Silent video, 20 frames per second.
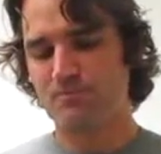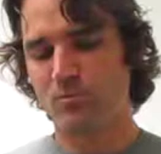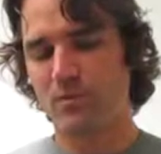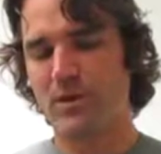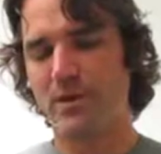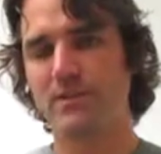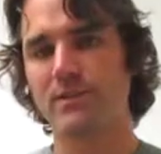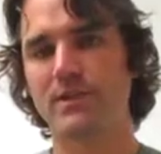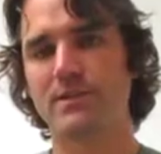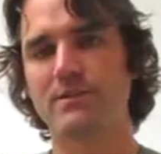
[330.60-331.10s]

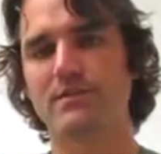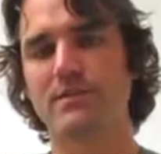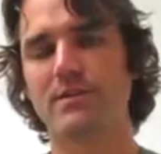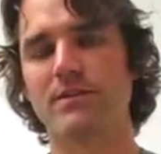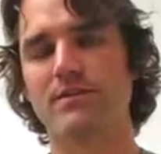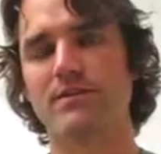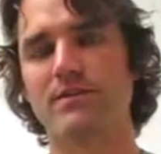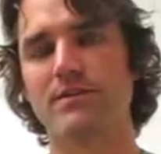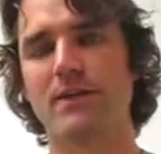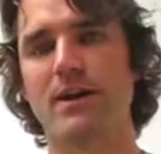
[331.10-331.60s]
then as far
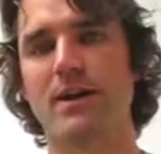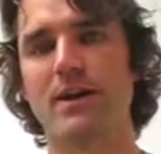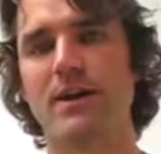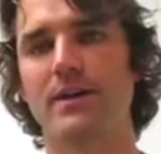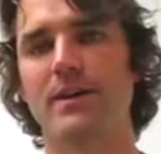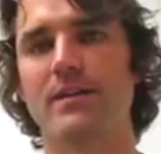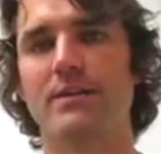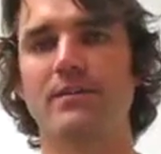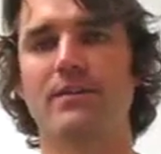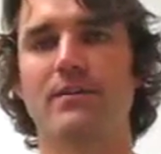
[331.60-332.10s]
as
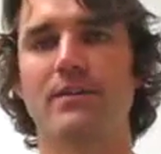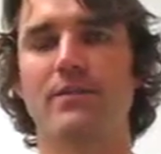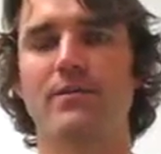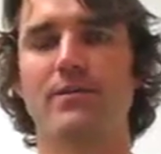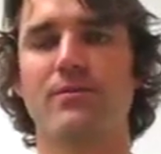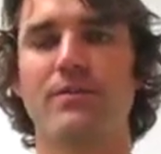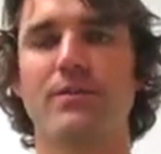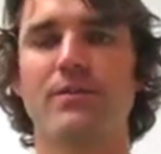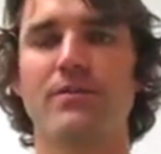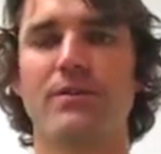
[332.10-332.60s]
drying, never
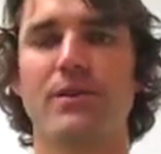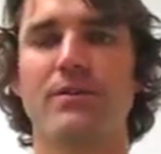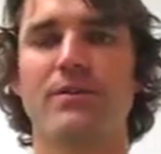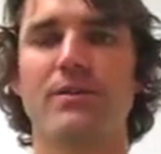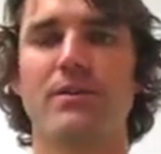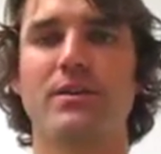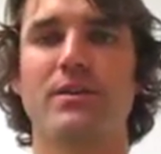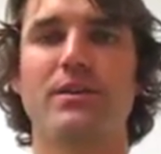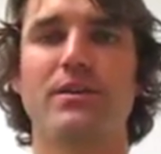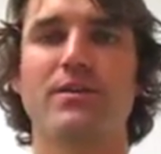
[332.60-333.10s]
want to dry
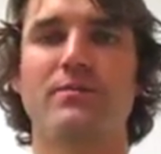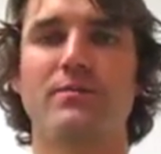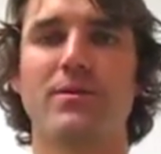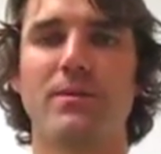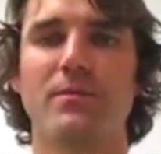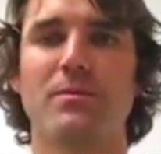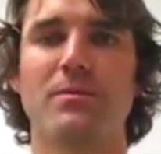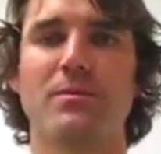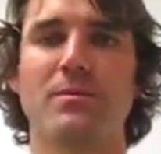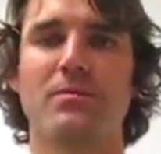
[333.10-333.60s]
with heat,
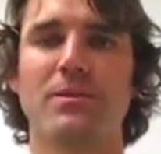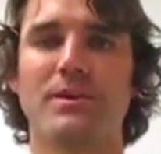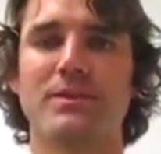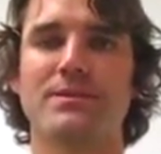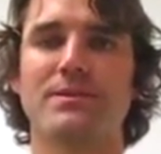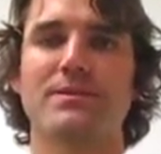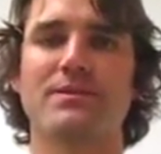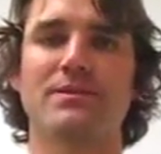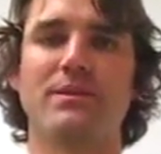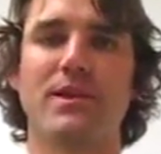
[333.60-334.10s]
probably
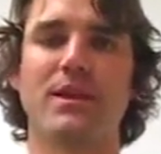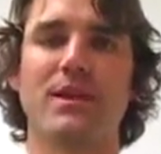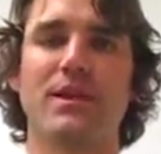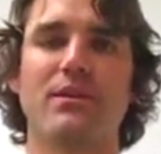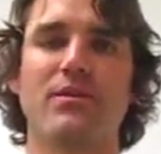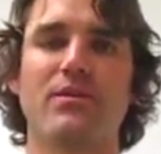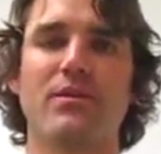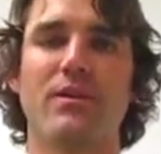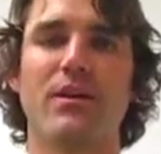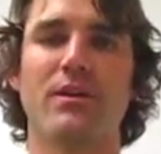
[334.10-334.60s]
best just to
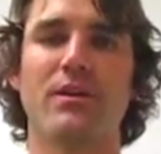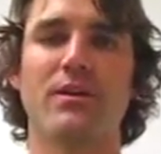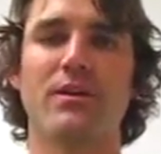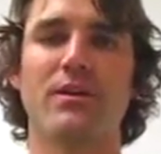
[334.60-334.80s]
hang dry.